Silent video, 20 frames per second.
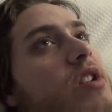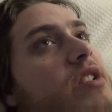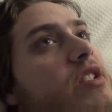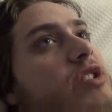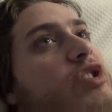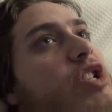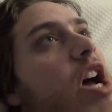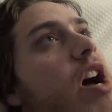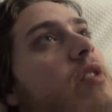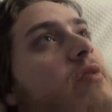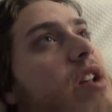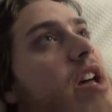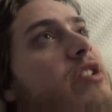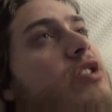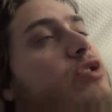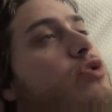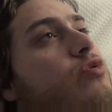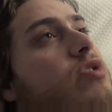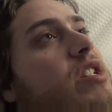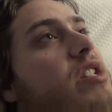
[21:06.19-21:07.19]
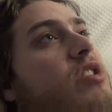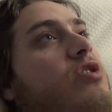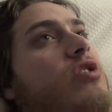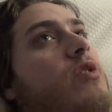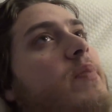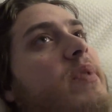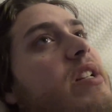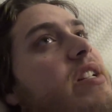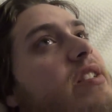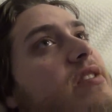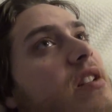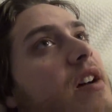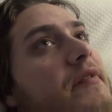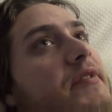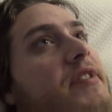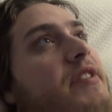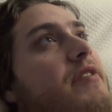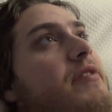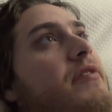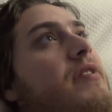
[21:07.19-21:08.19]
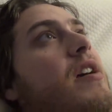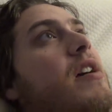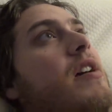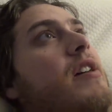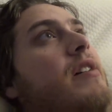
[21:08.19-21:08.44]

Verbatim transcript: as a child not to do this to the police officers